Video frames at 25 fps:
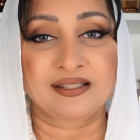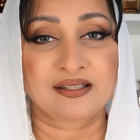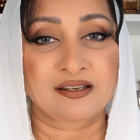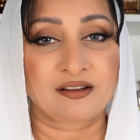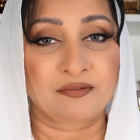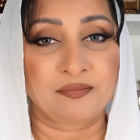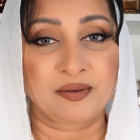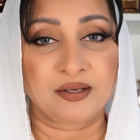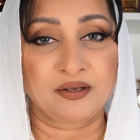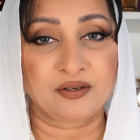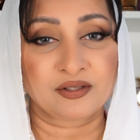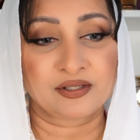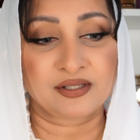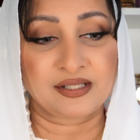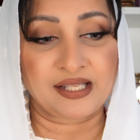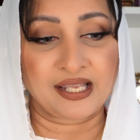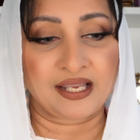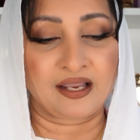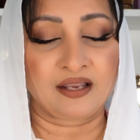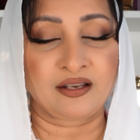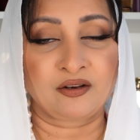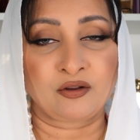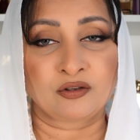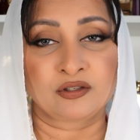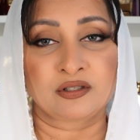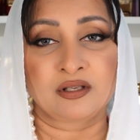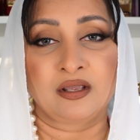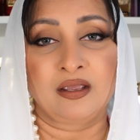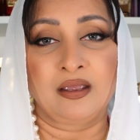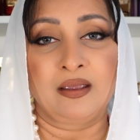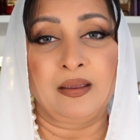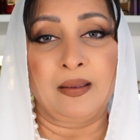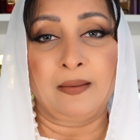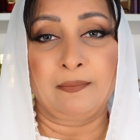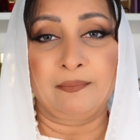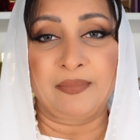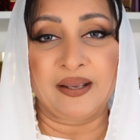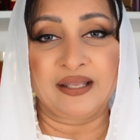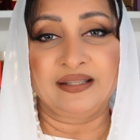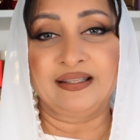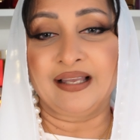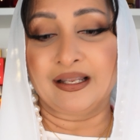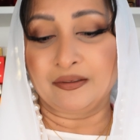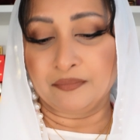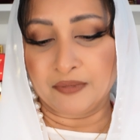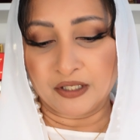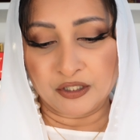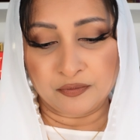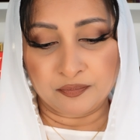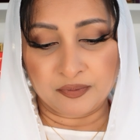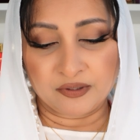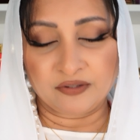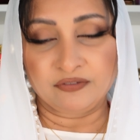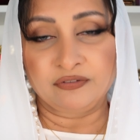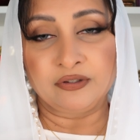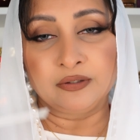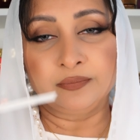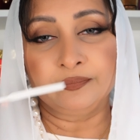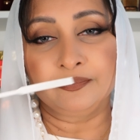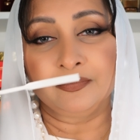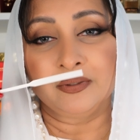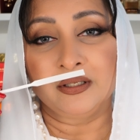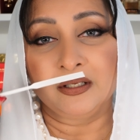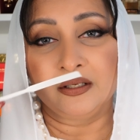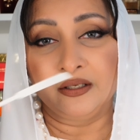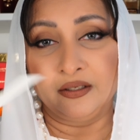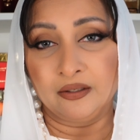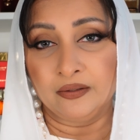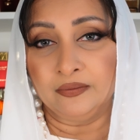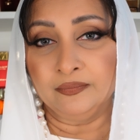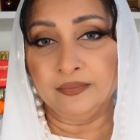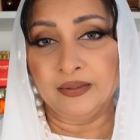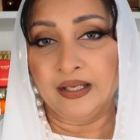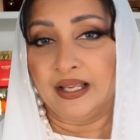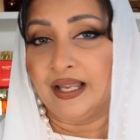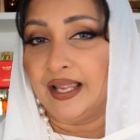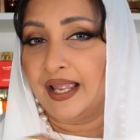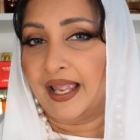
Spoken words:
stuff because they cannot bear that much perfume, you know.